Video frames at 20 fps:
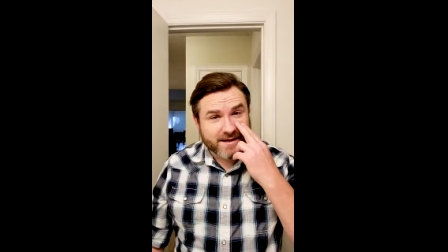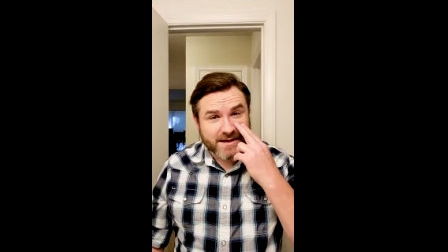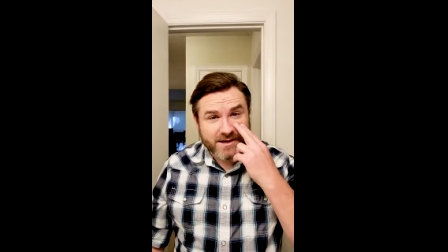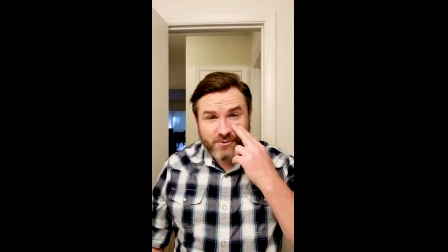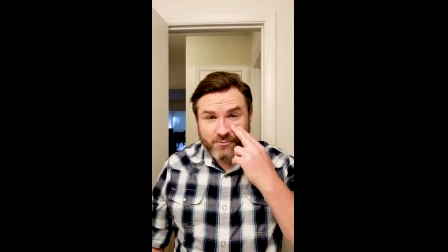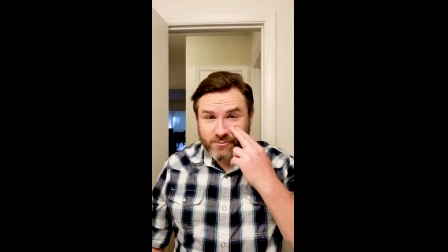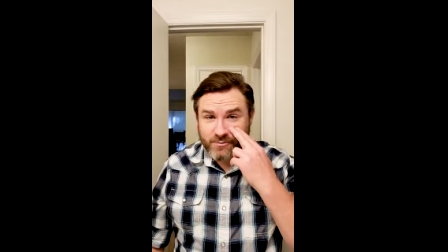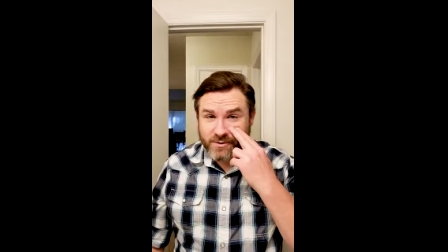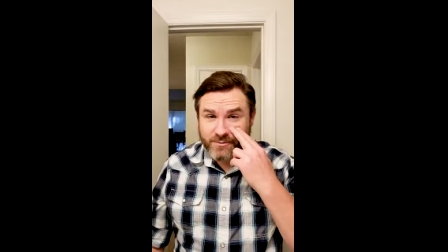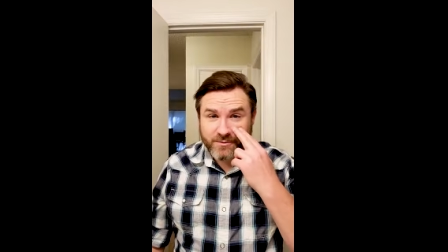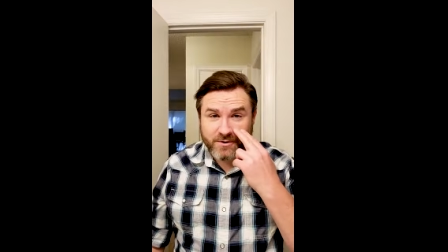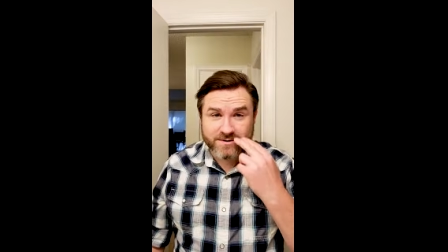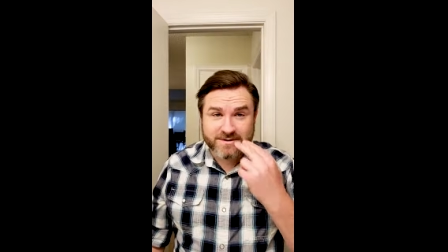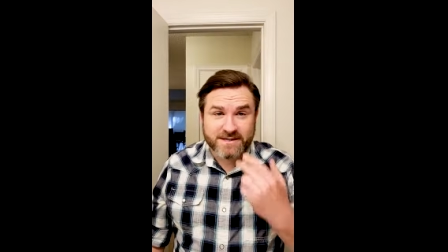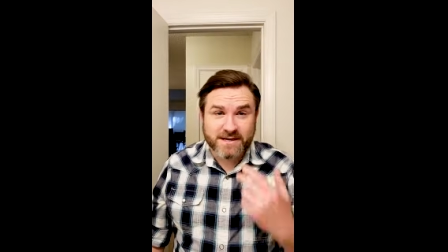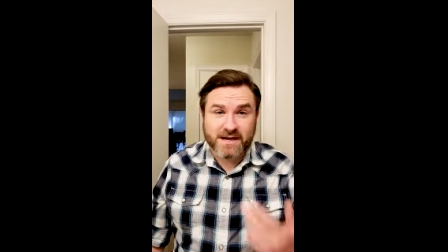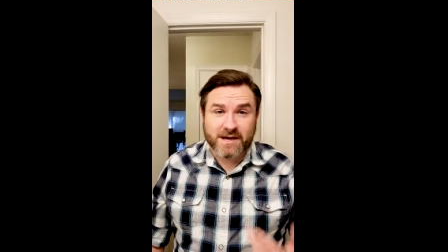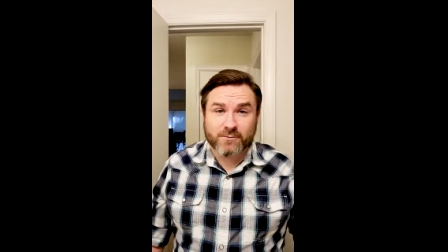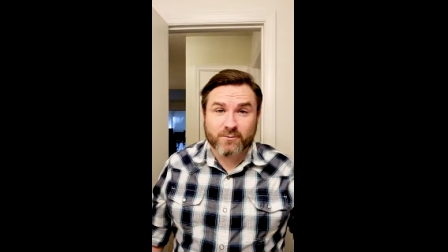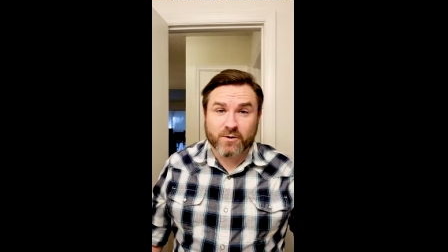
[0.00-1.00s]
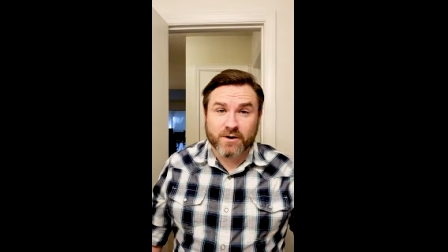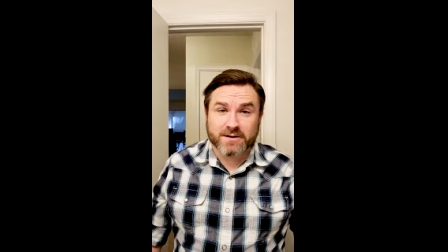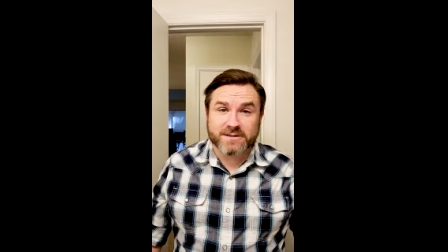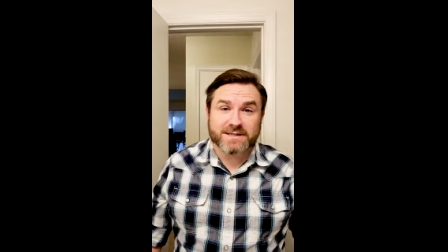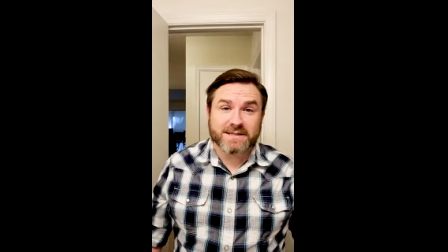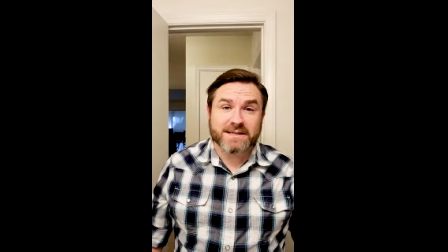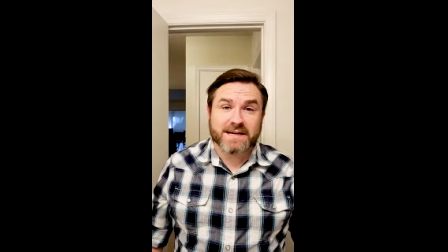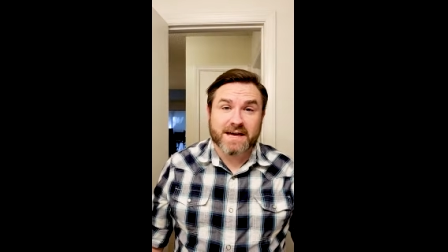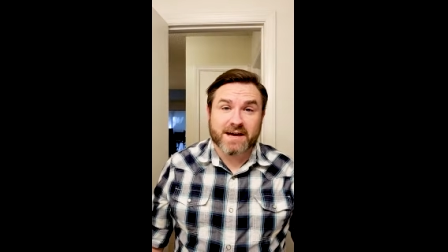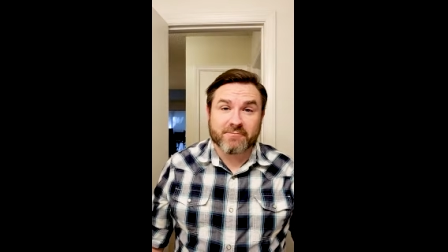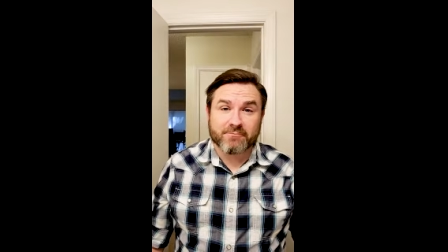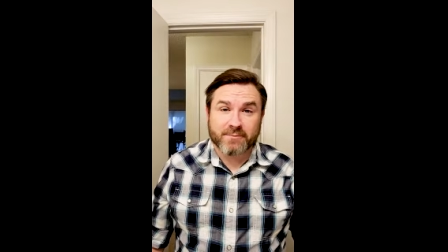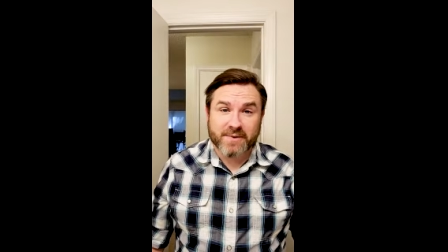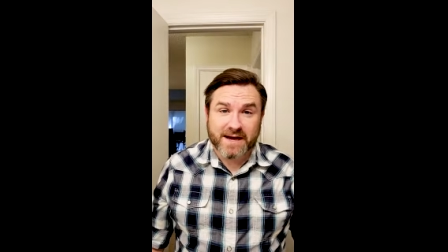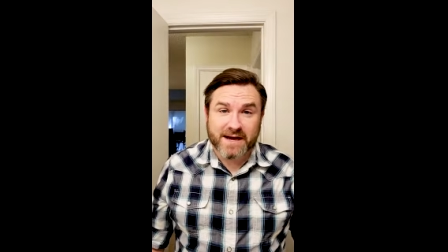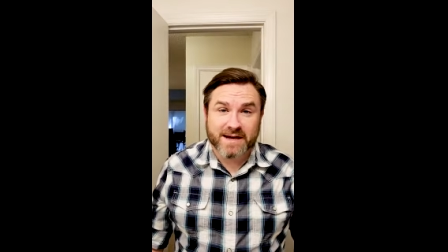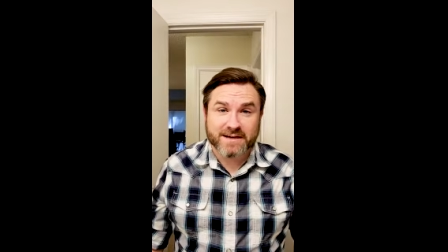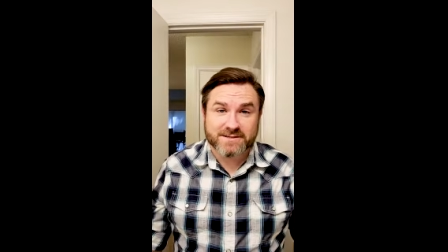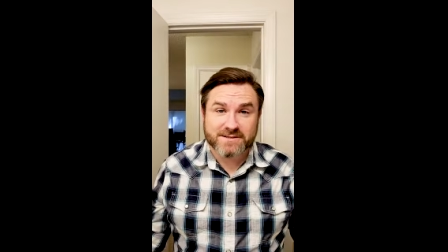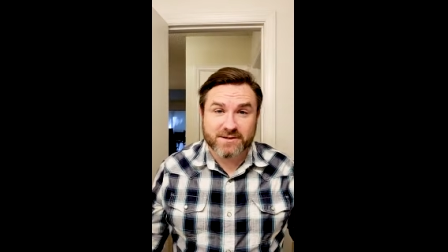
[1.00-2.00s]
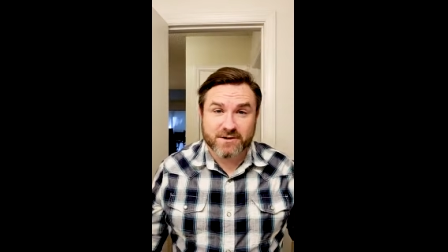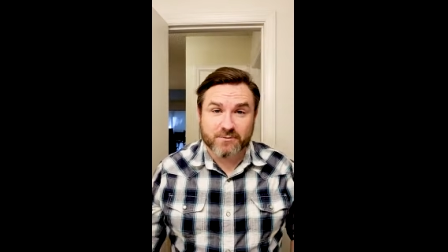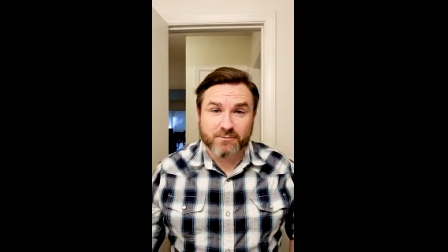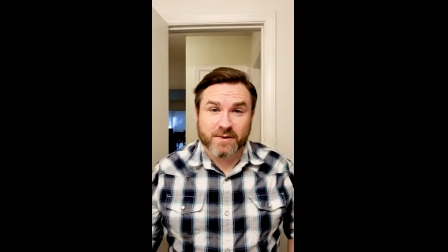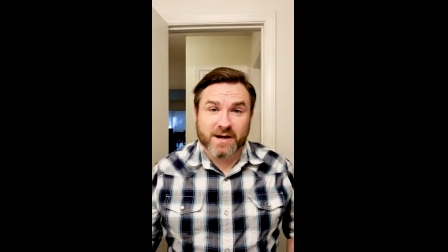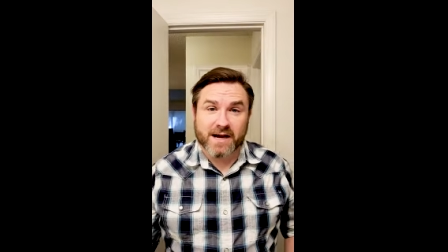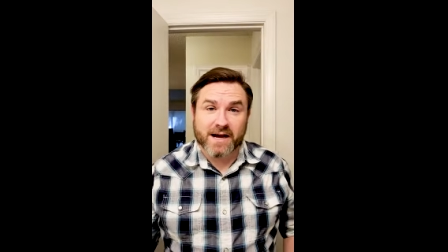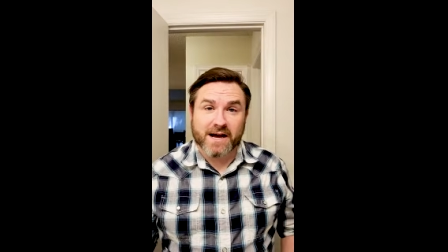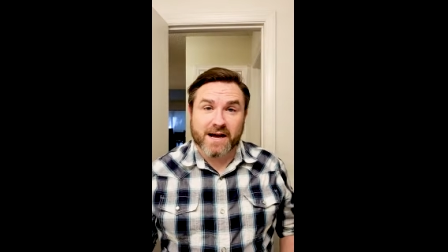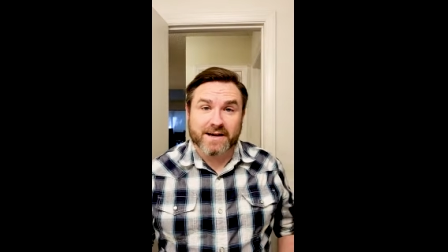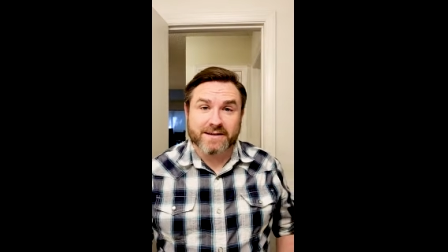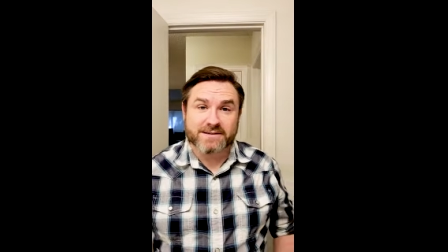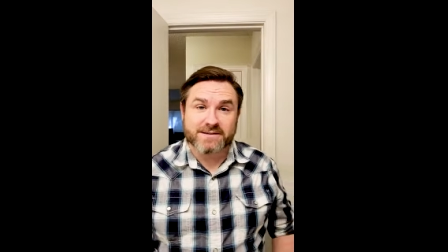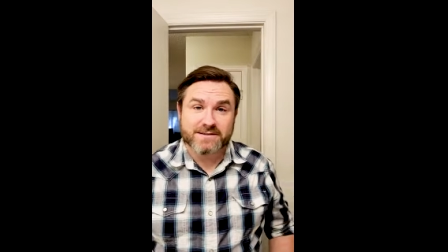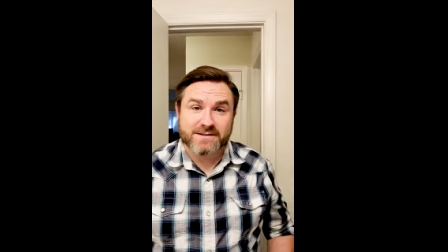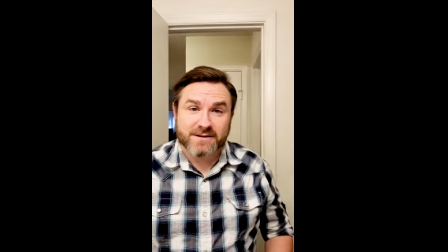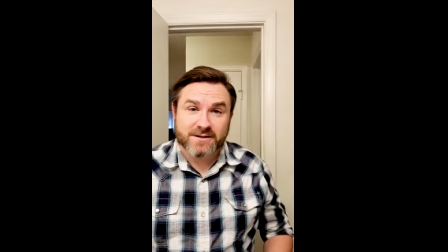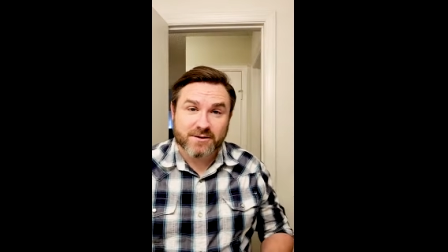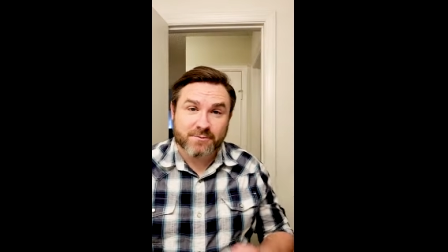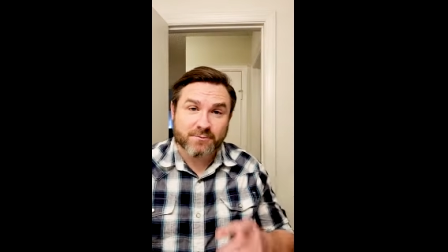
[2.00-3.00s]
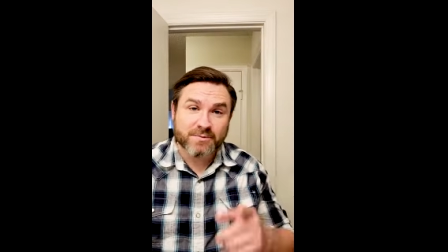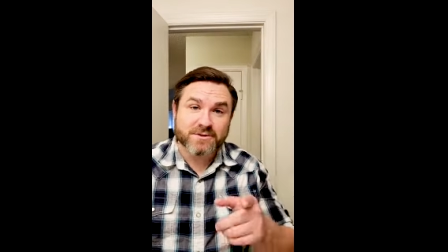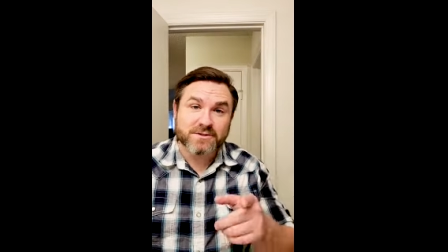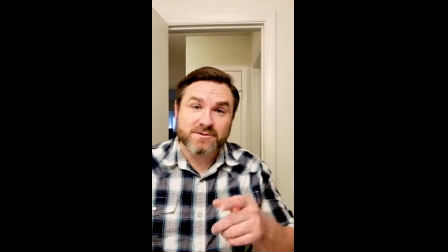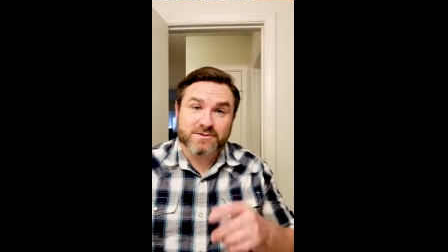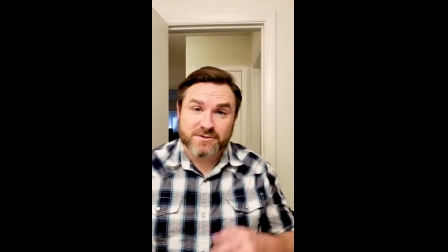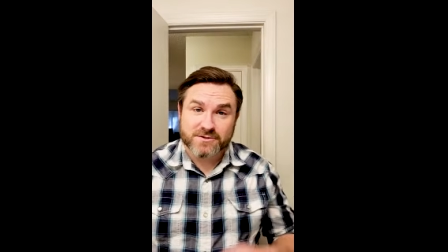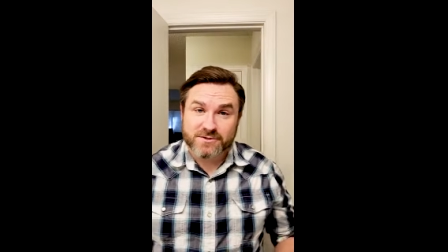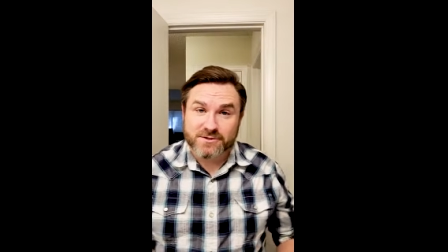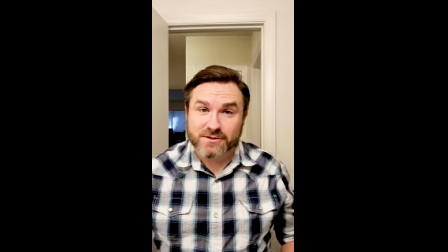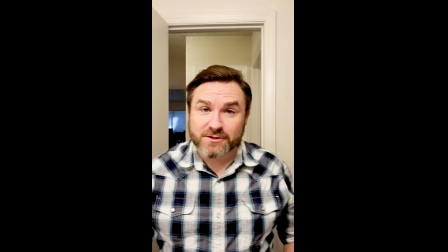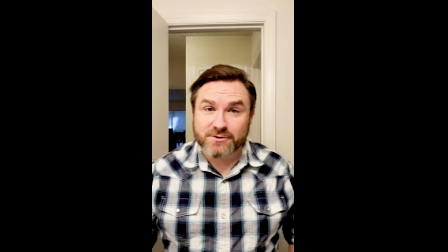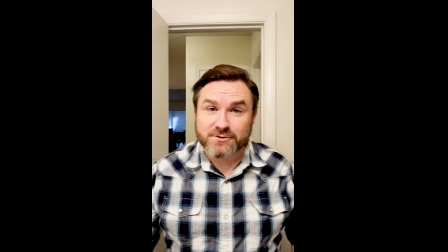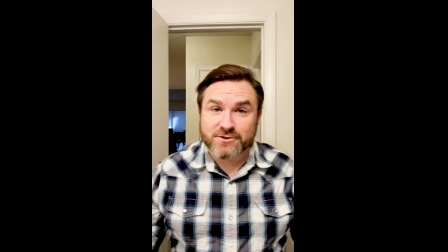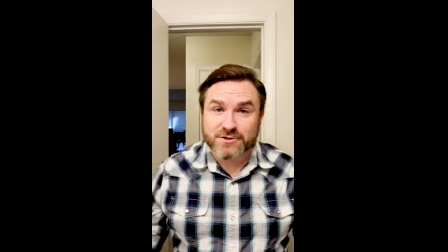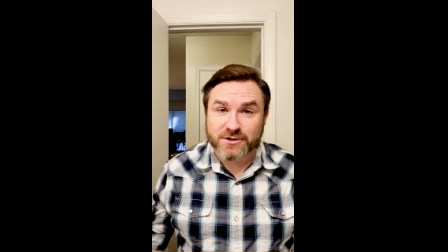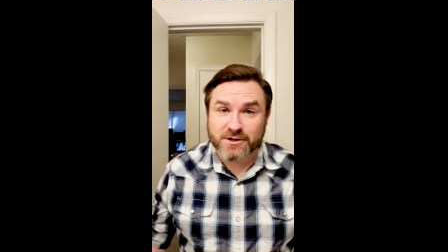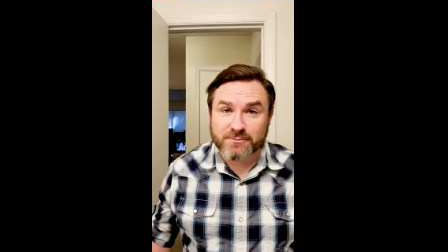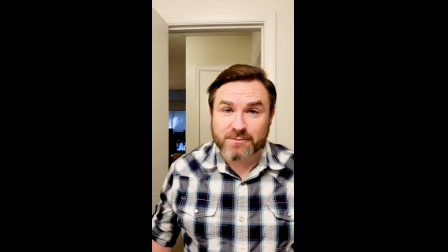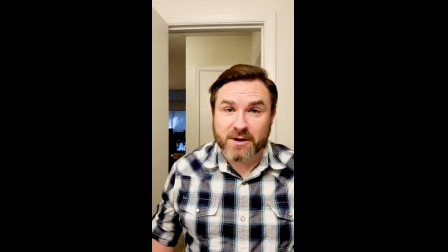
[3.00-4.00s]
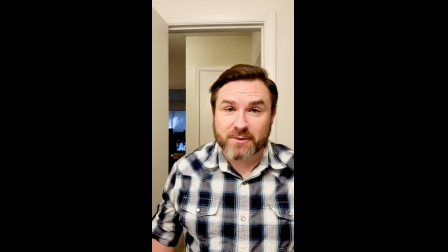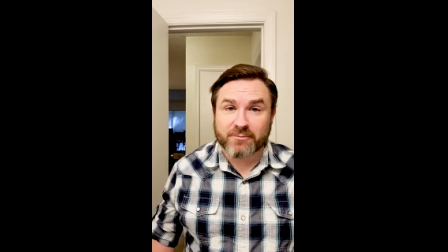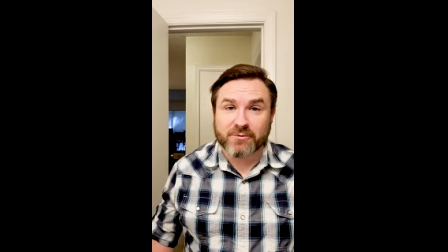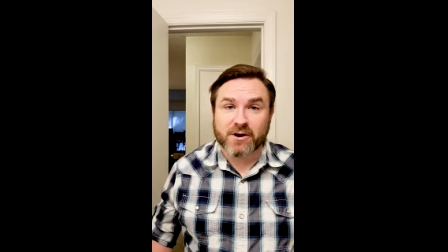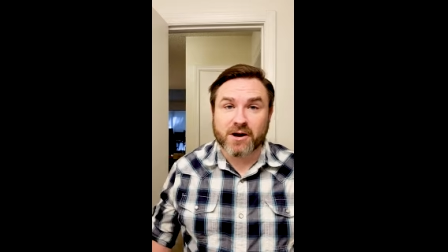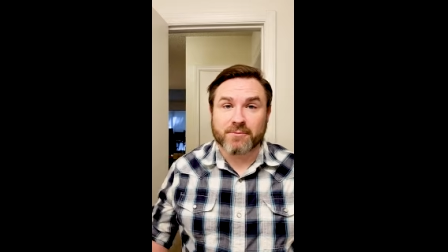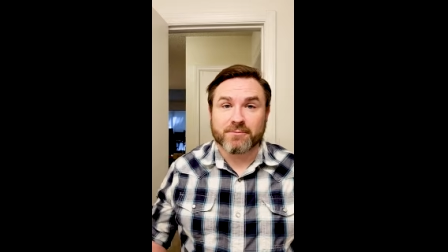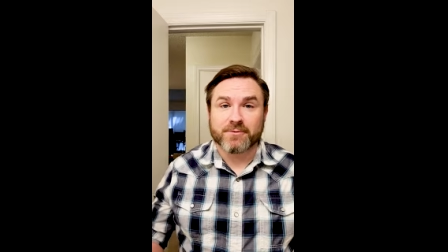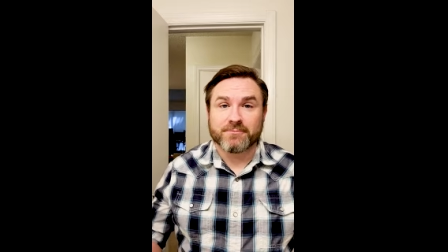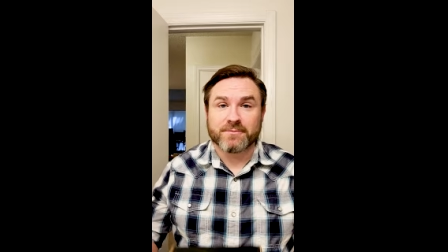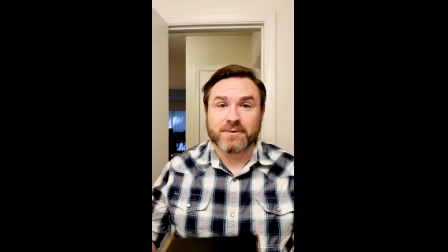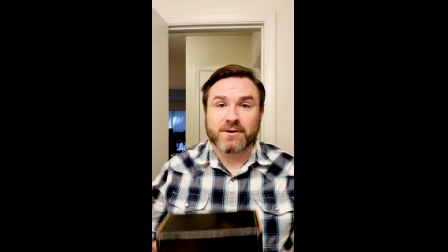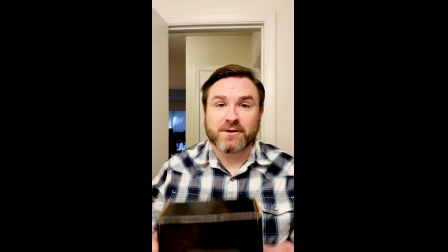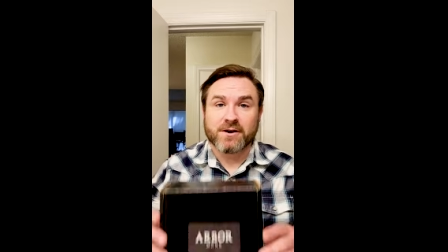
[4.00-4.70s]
I can't remember a time where I didn't have bags under my eyes, but there's a solution to my problem.